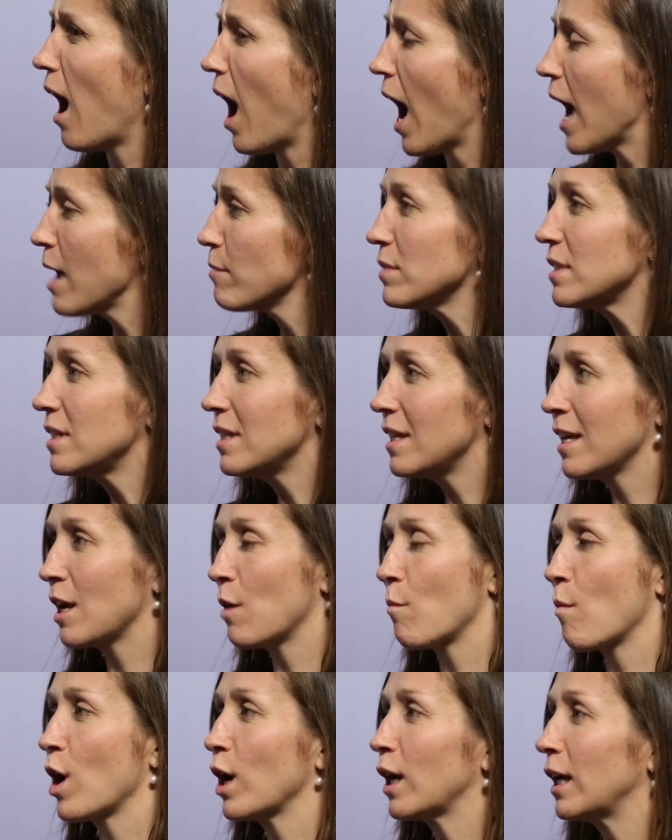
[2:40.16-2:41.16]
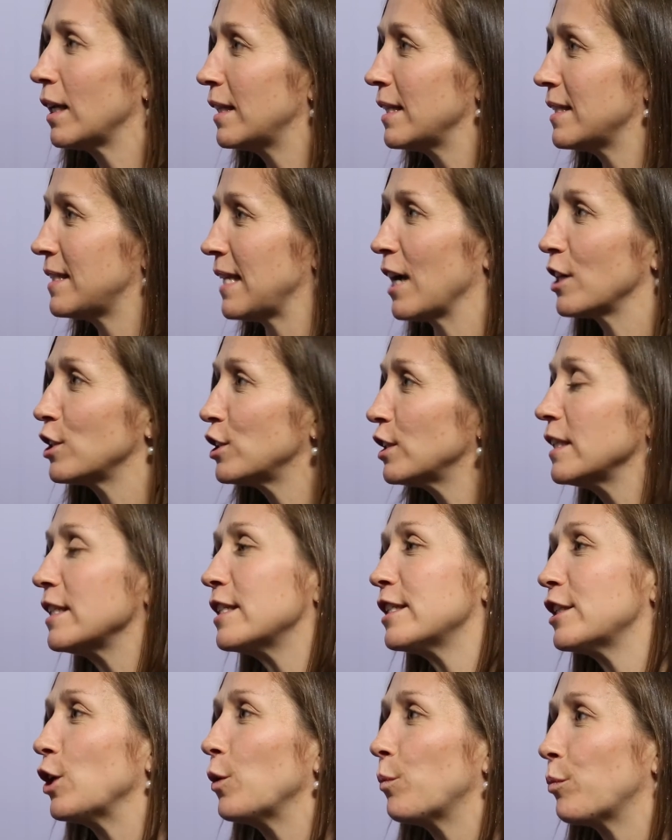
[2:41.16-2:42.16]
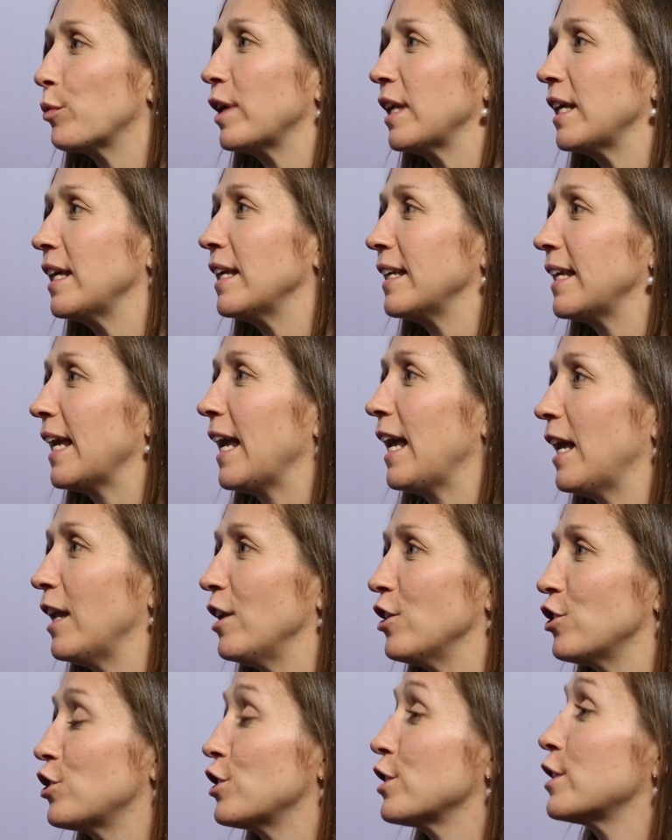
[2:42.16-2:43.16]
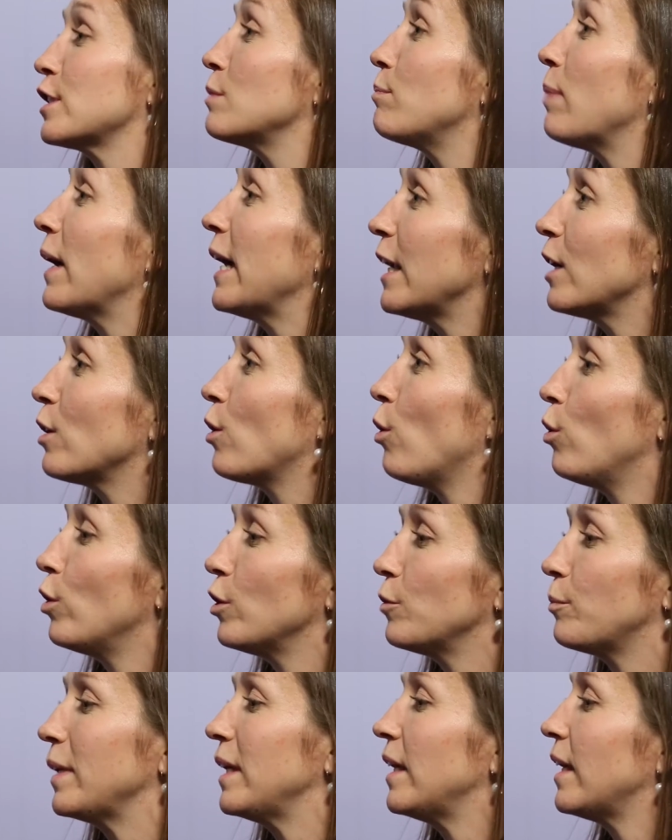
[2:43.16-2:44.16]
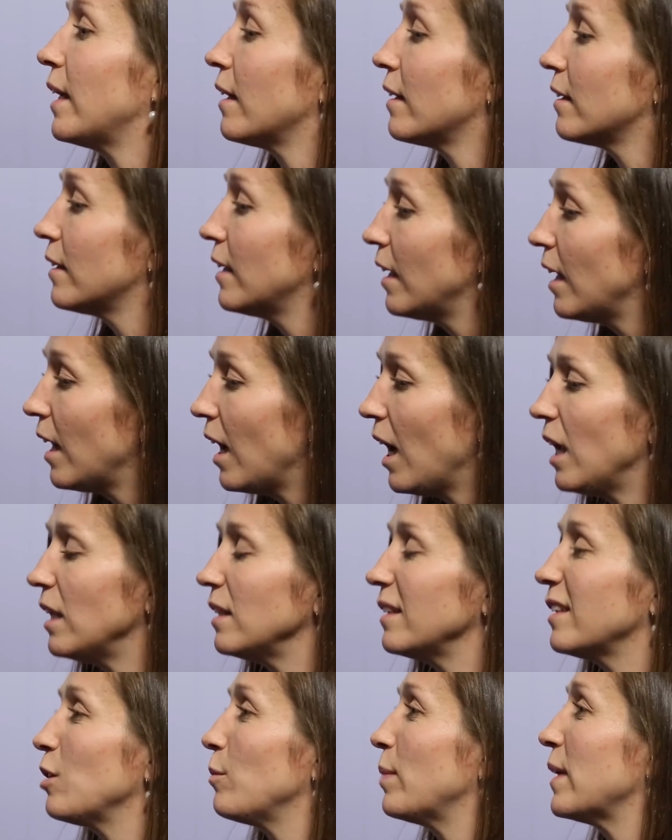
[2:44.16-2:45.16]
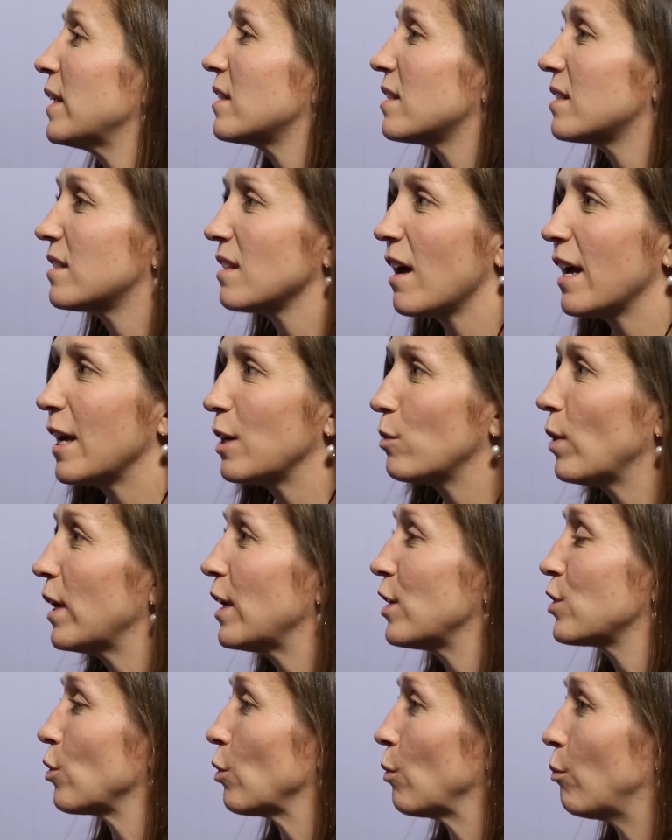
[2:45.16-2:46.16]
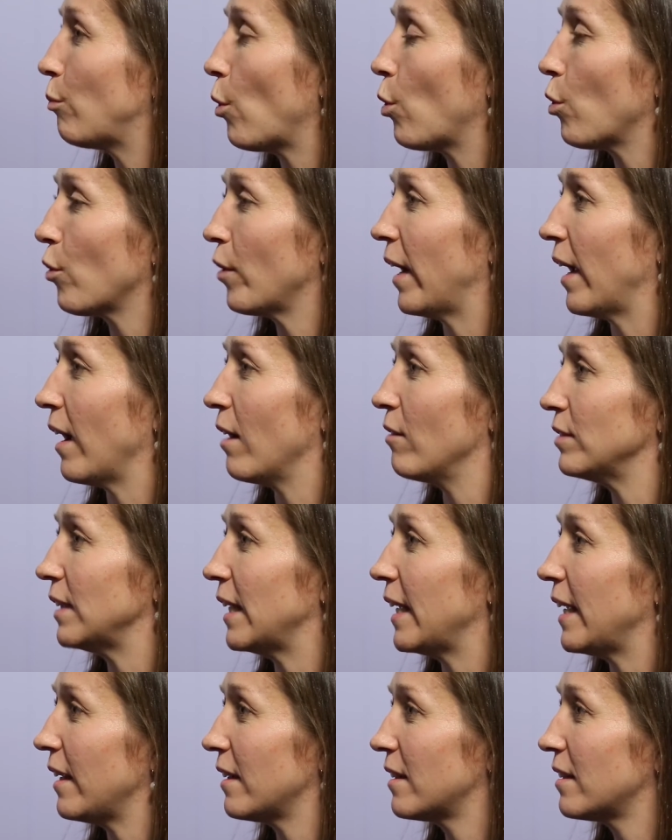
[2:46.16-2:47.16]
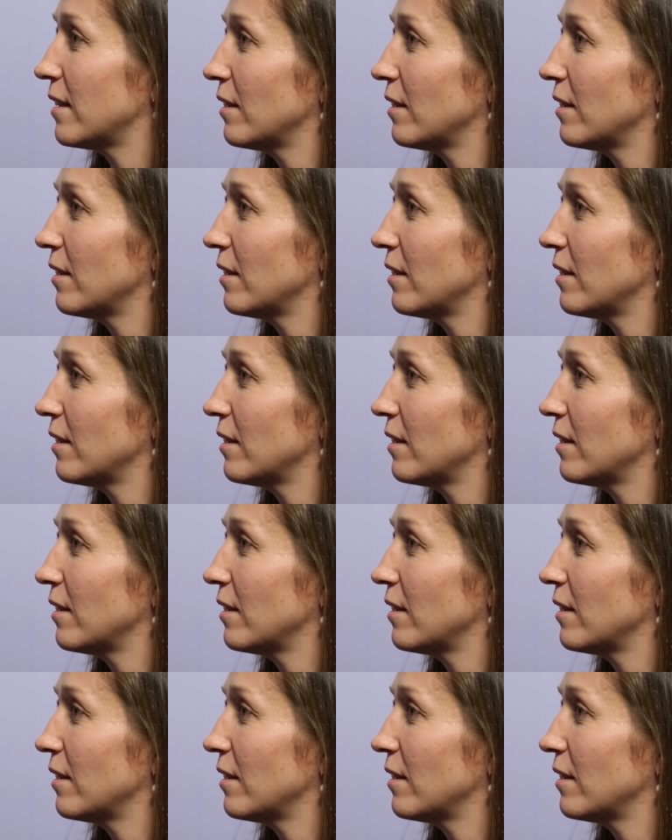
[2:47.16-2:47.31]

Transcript: I'm seeing a market that's actually still pretty engaged despite right. gold being a little bit sideways or boring yeah. of late.